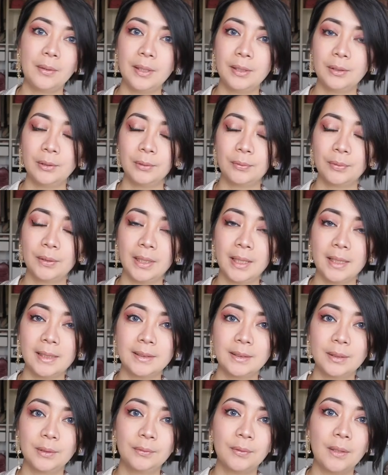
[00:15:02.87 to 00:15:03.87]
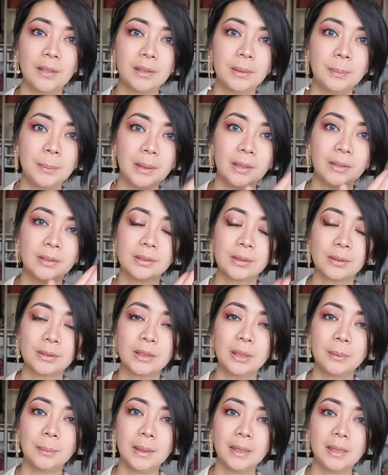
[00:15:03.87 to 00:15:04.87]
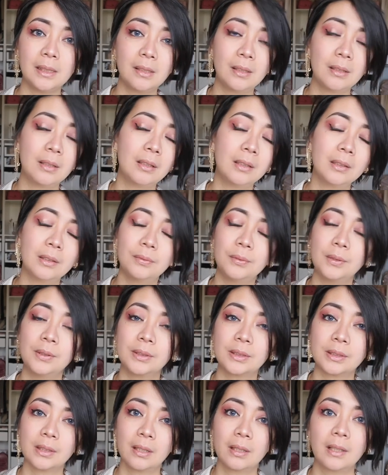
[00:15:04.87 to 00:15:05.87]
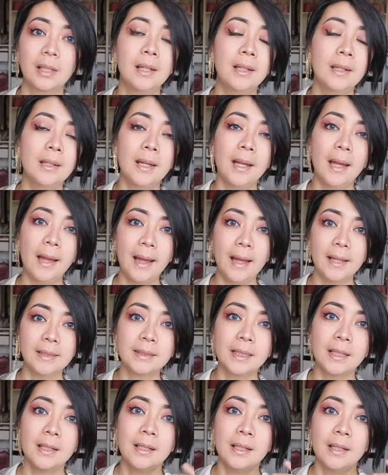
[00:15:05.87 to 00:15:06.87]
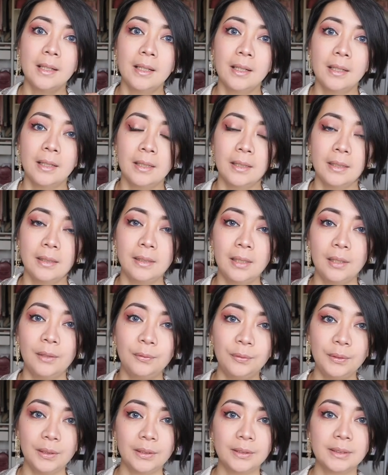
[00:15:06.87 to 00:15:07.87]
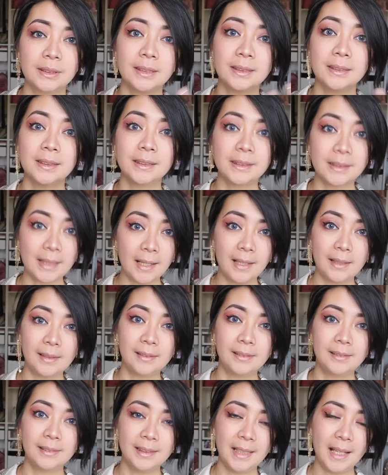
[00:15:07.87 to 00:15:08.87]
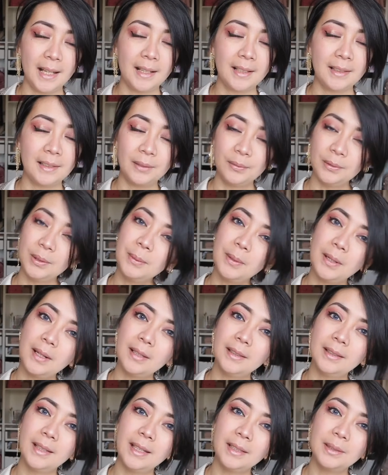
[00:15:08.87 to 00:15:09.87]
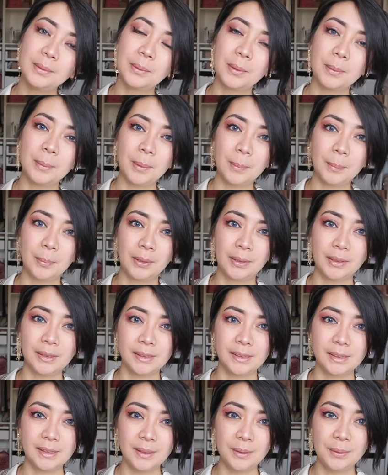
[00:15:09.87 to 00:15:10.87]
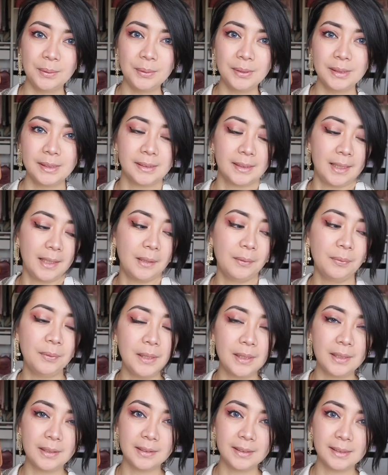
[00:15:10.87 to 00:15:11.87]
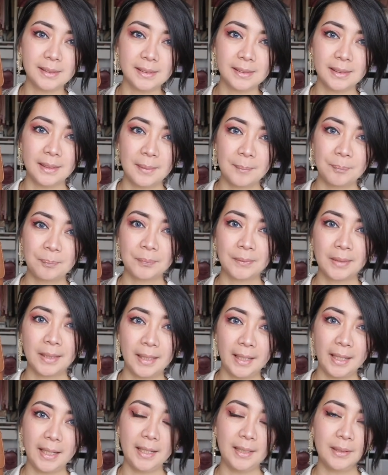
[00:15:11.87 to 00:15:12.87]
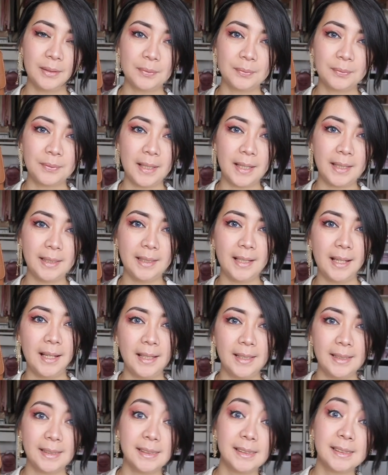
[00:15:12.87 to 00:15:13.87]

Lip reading: And don't forget to follow me on social media. All of those are at The Fierce Style. Yeah, love you all. And remember to stay fierce and fly high.